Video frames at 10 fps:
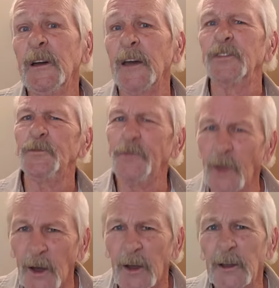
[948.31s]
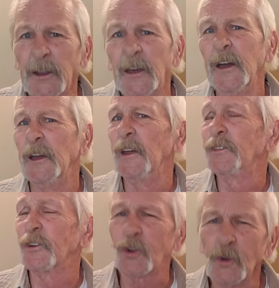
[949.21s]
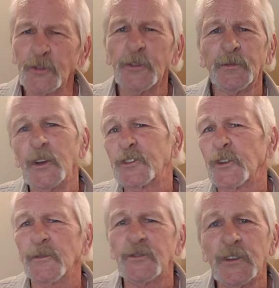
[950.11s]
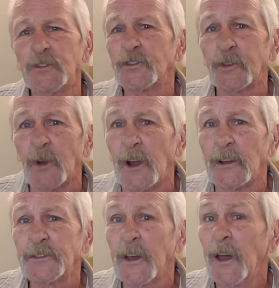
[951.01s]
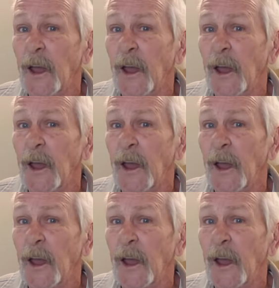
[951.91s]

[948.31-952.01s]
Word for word: at the flood, and at the crucifixion of Jesus Christ